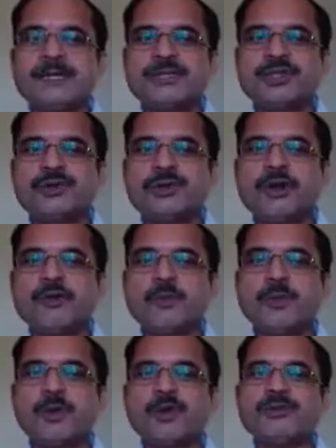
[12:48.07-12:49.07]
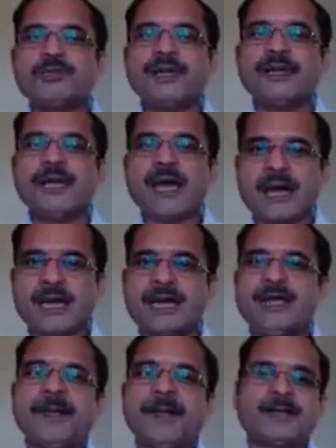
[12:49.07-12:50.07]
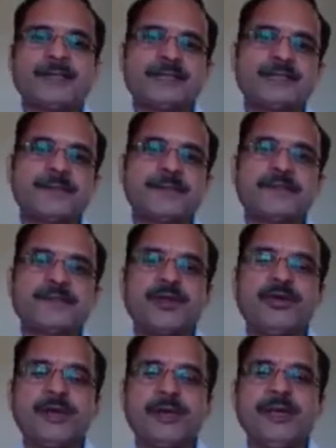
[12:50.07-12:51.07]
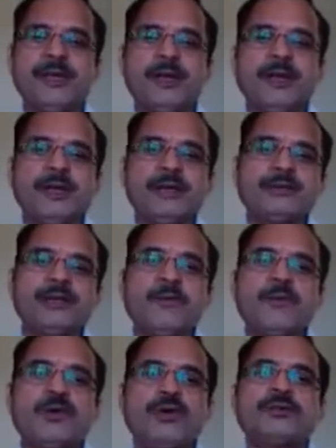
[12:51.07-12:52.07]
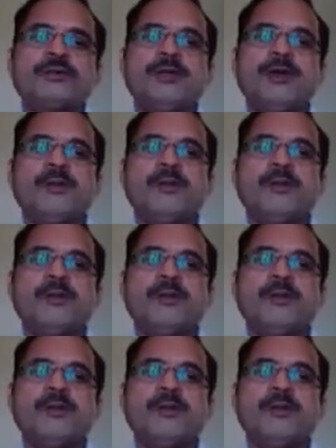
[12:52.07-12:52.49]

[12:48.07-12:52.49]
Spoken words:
Okay. Now suppose for the measurement of EMG,